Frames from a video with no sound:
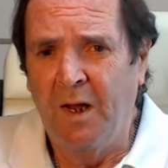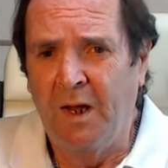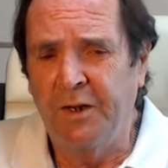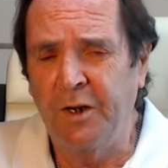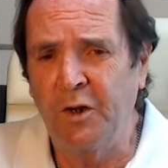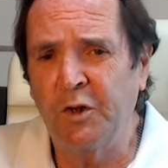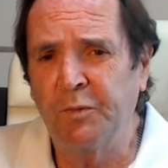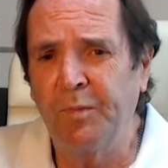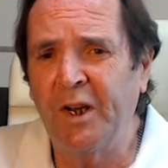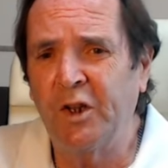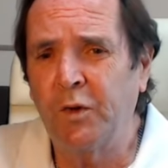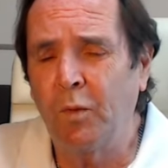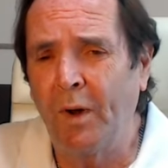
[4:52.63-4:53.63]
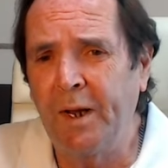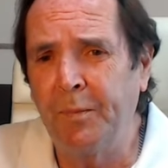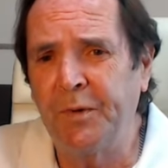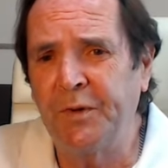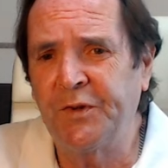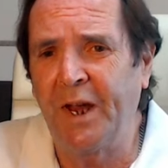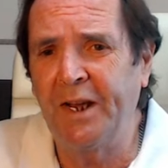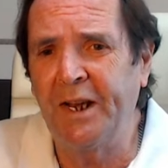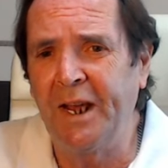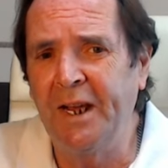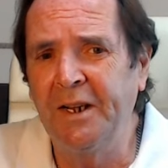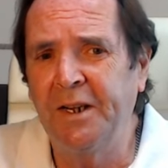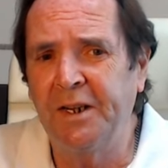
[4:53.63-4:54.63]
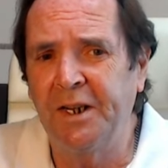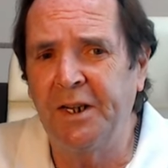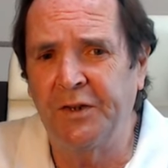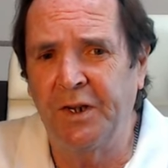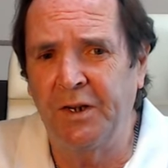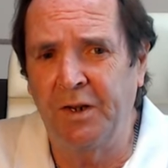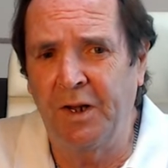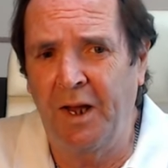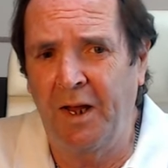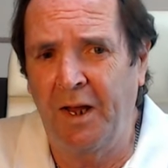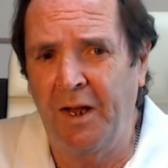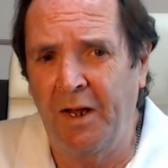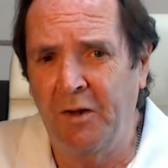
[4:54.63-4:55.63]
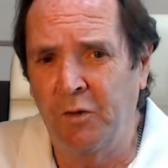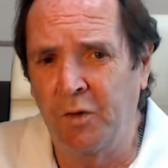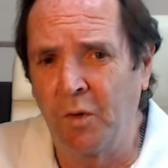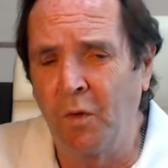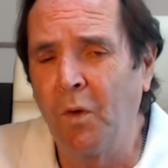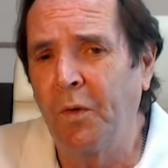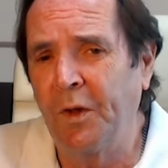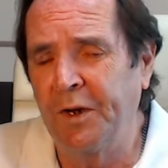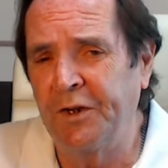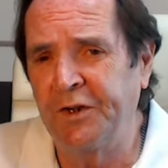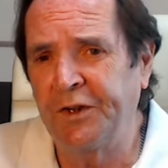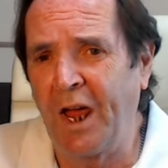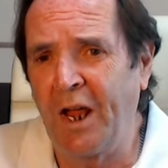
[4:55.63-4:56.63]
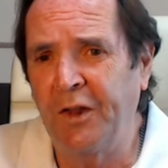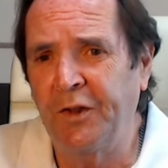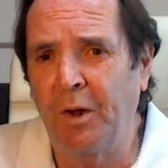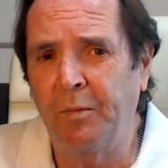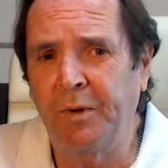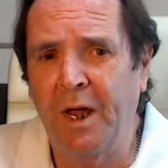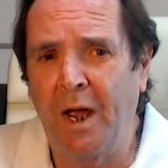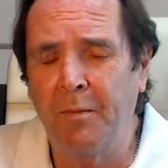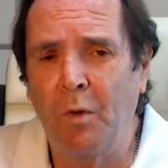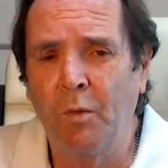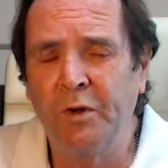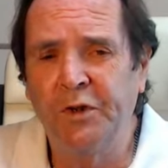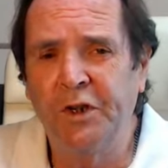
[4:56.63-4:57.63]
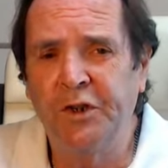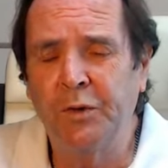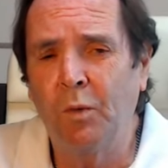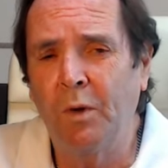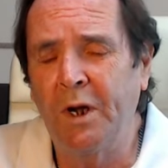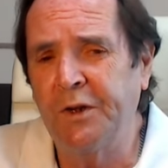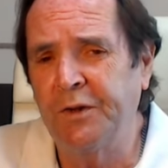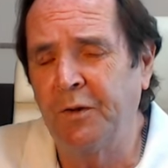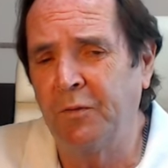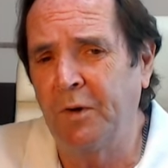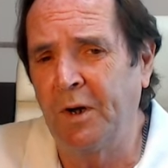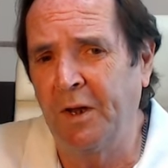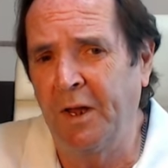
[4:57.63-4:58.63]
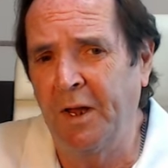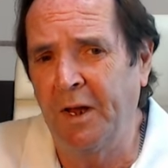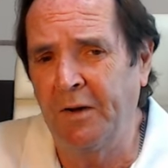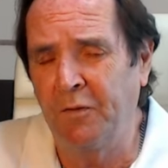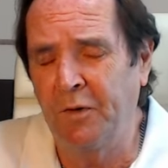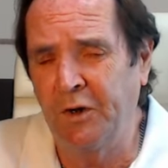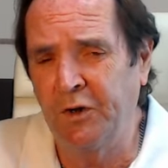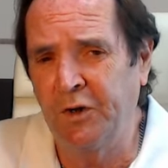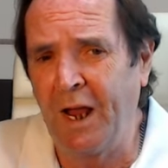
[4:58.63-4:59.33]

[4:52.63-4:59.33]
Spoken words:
Now, there's been a 20% increase in growth in startup capital, which is twice the Russian